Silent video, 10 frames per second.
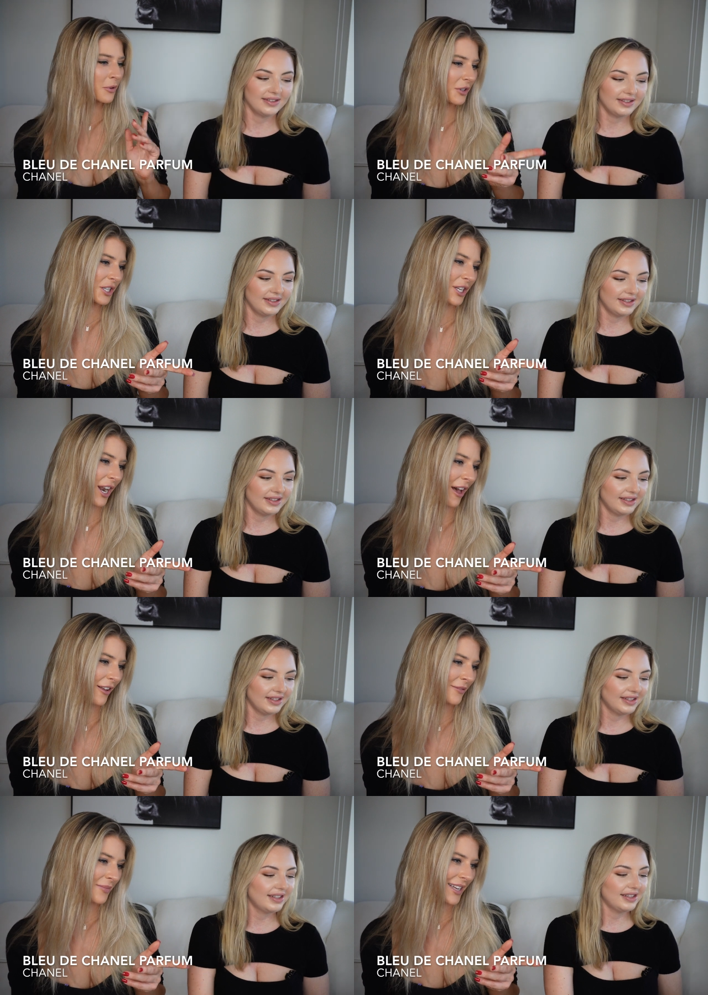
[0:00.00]
Speaker 1: Bleu de
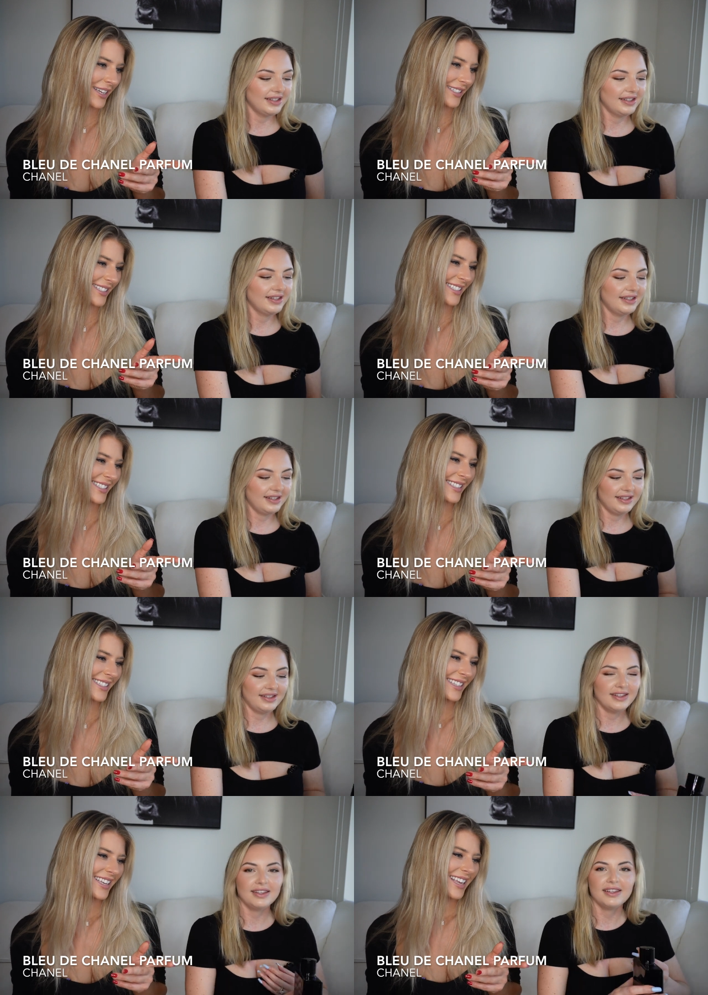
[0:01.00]
Chanel because
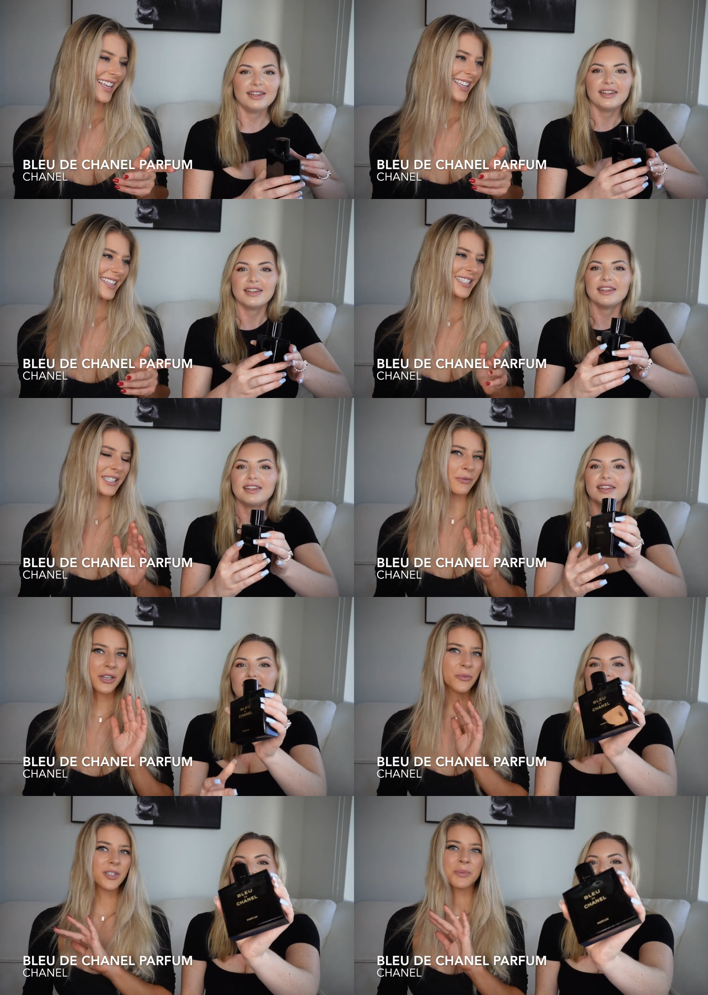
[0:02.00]
this is
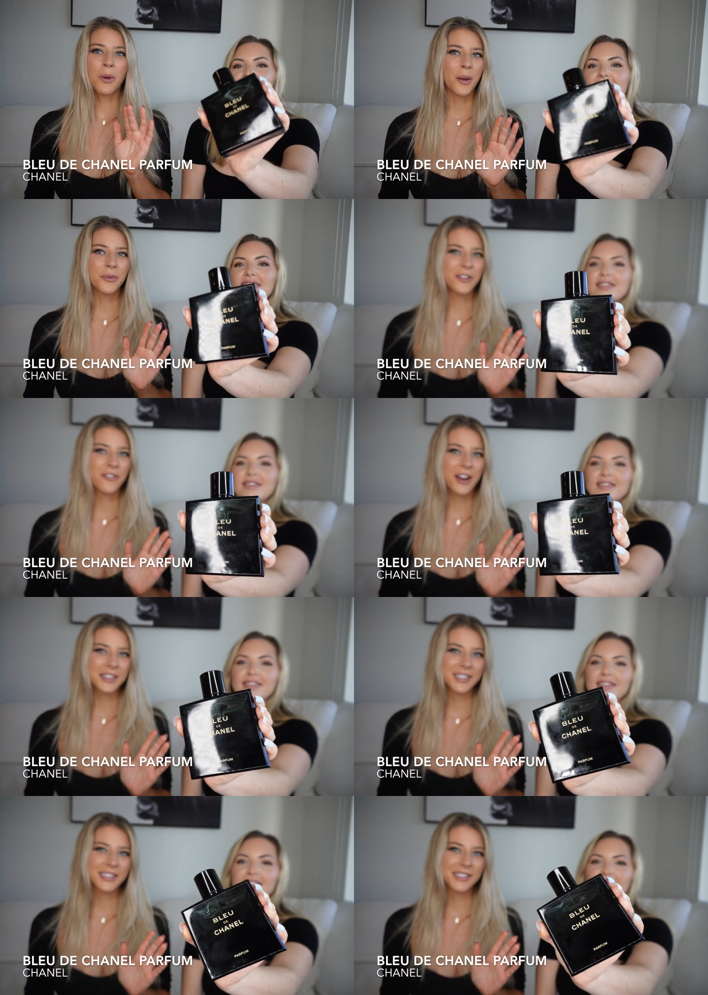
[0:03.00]
one of the most popular
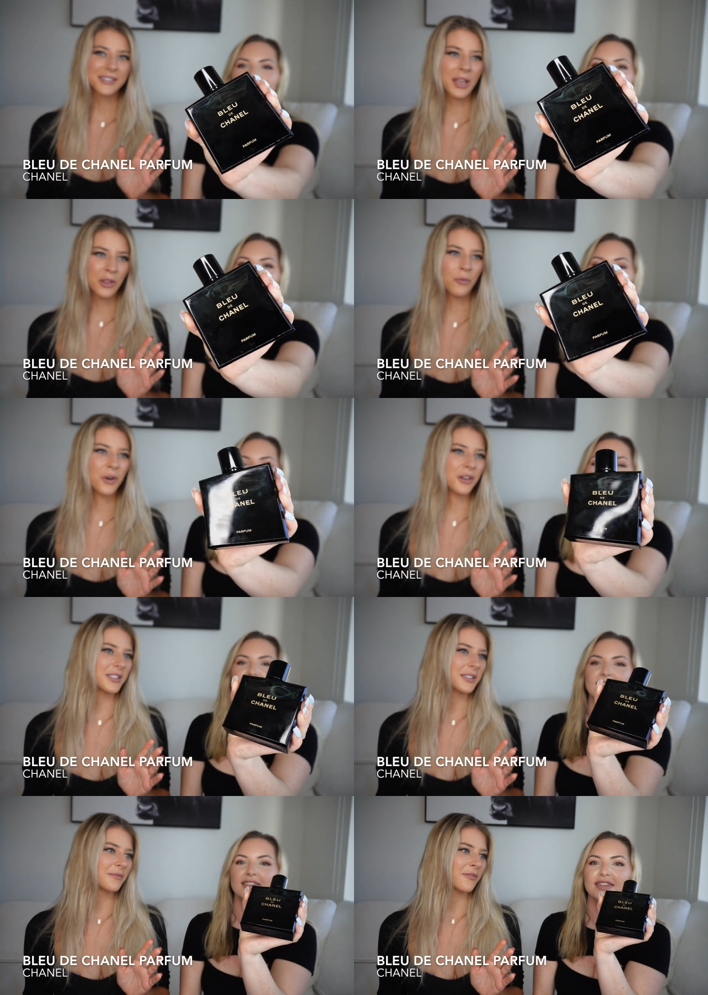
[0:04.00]
fragrances in the
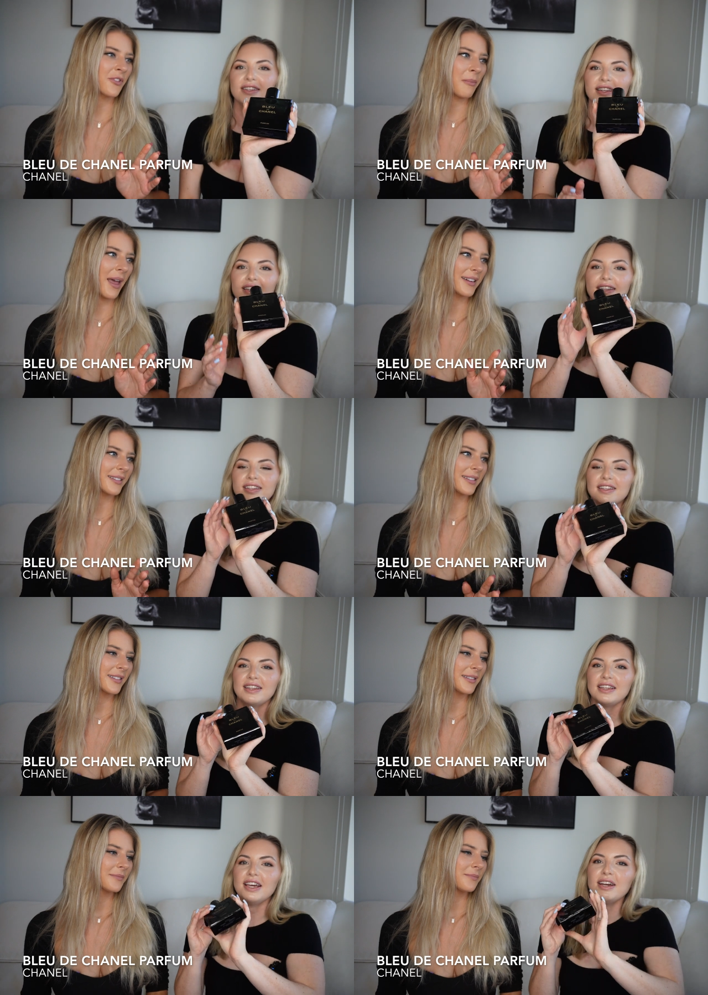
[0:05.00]
world for men.
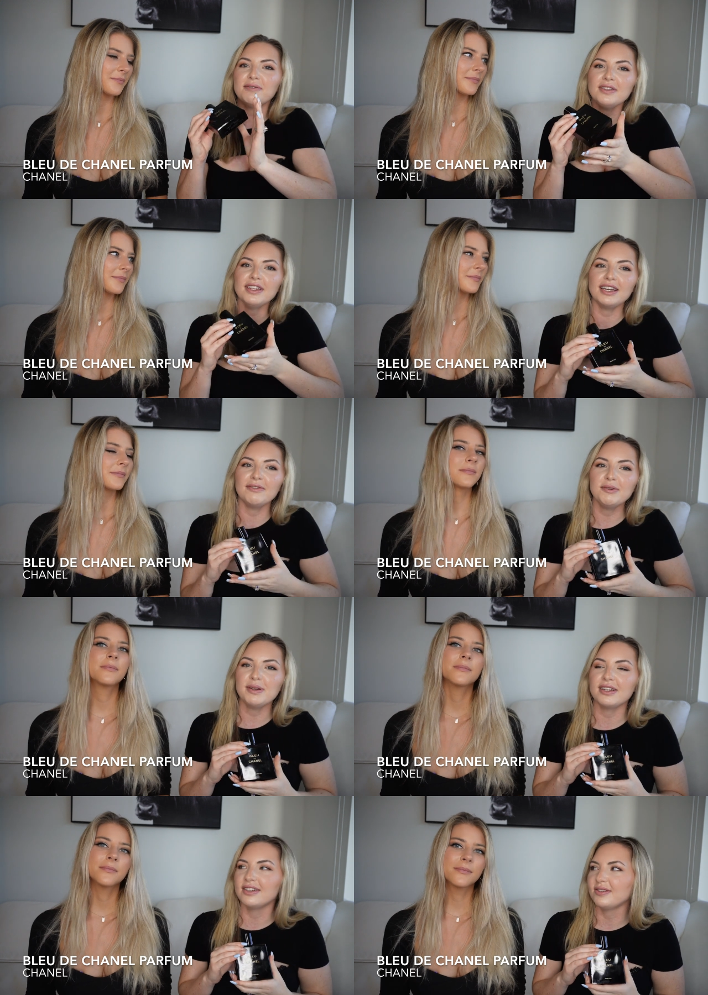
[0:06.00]
Speaker 2: Yeah, I feel like
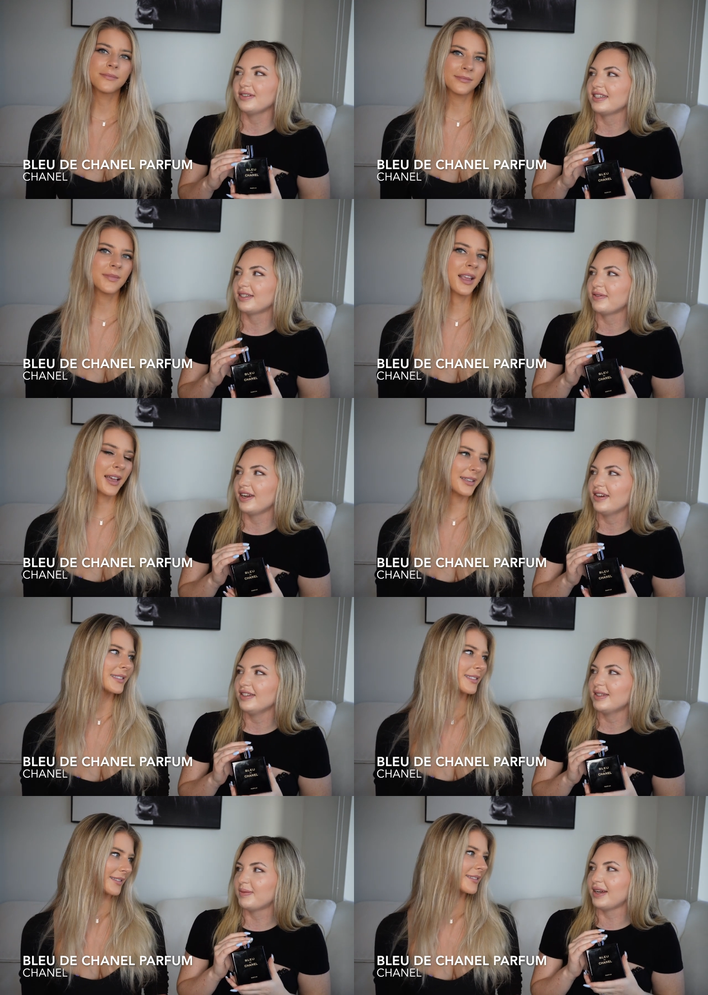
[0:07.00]
everybody knows this yes.
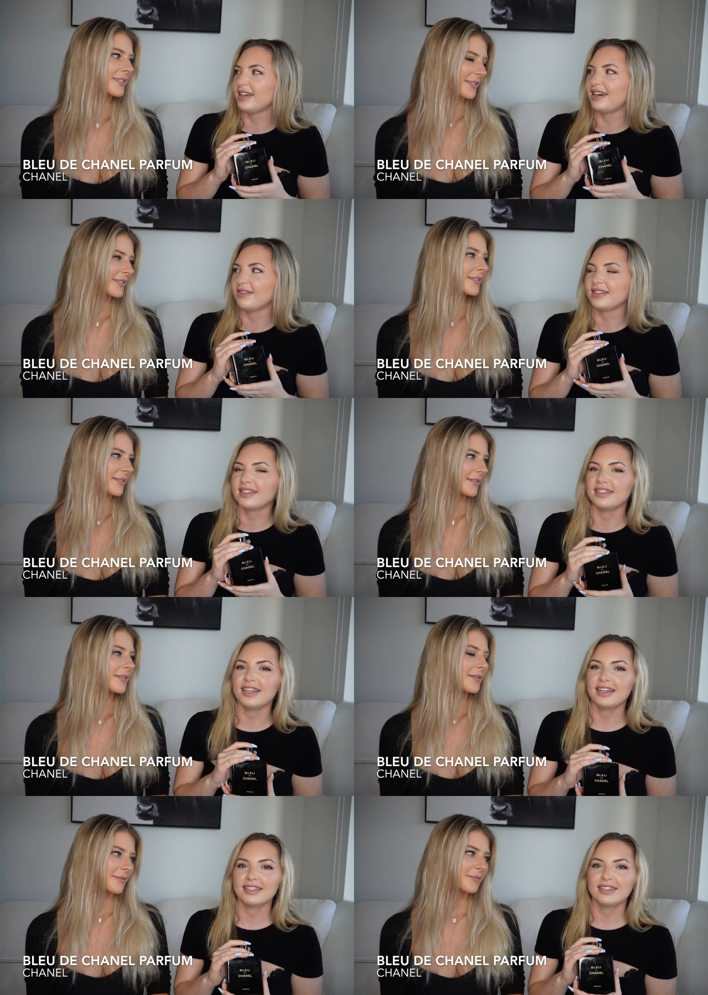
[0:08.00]
fragrance by now. It's
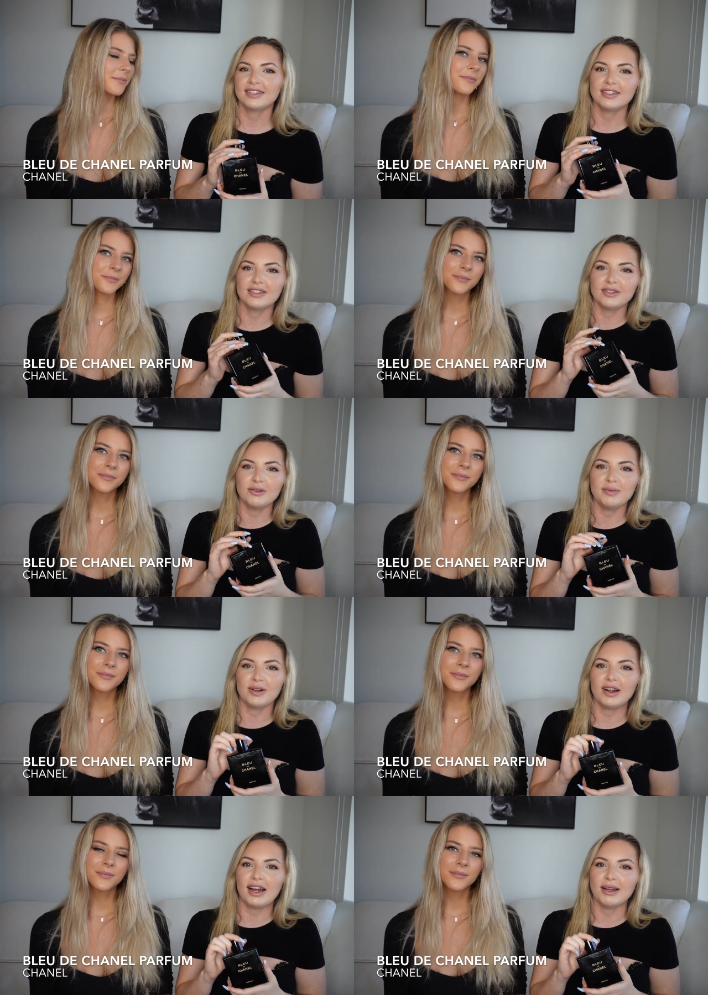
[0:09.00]
like
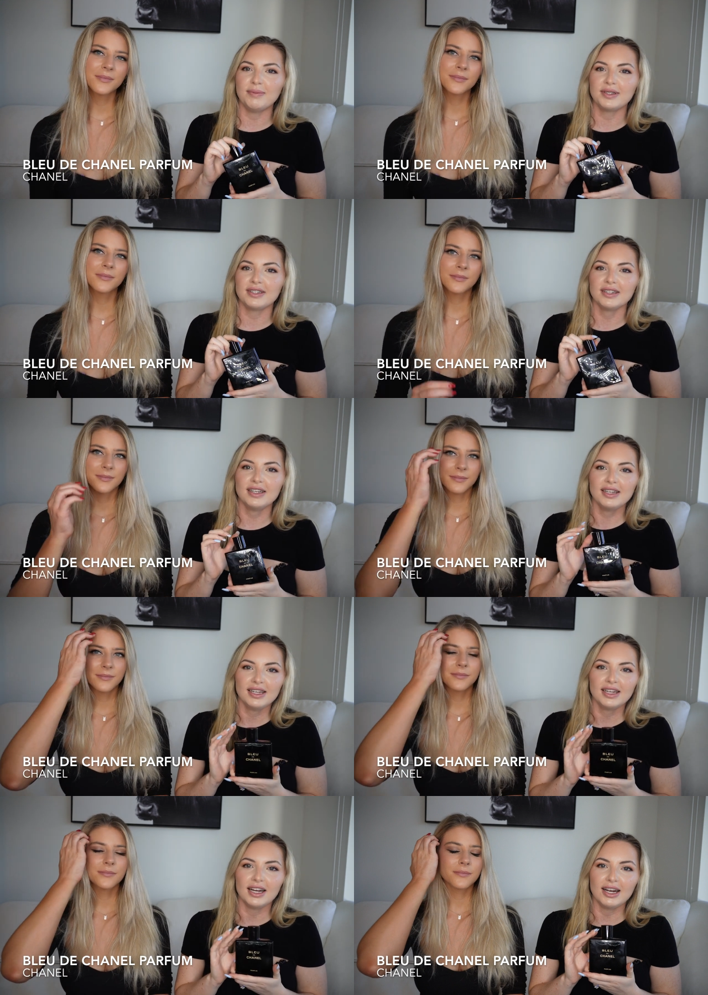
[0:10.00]
super hyped.
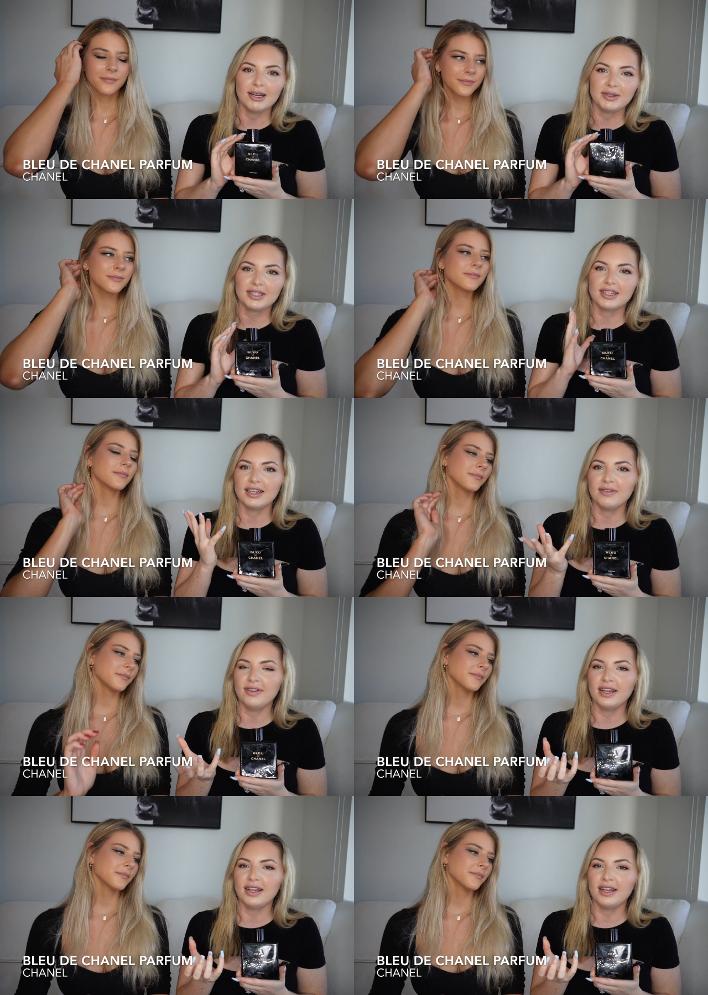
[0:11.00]
Um, it's kind of